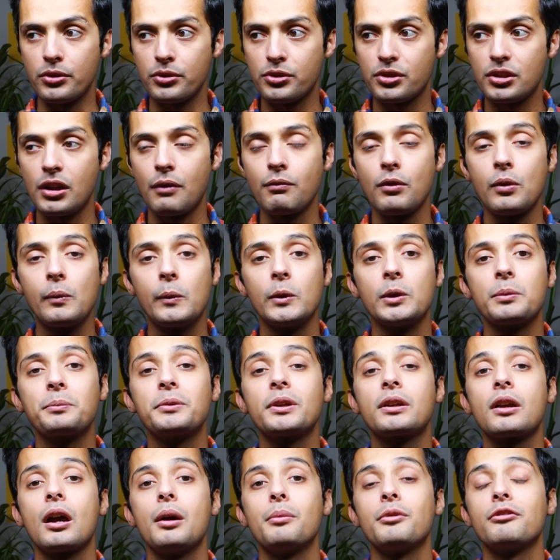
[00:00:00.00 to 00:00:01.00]
or someone will
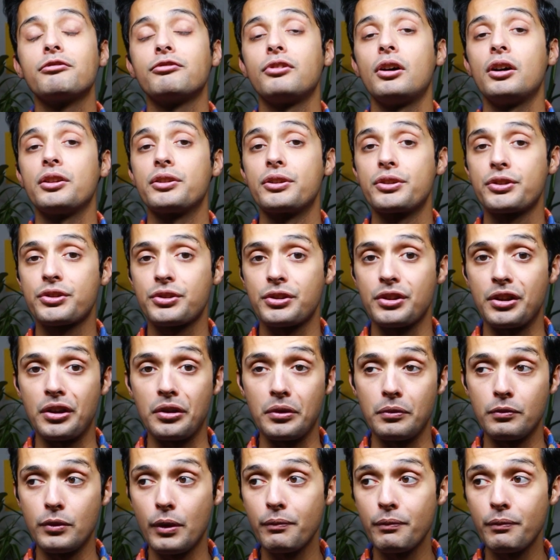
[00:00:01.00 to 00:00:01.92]
become a father soon.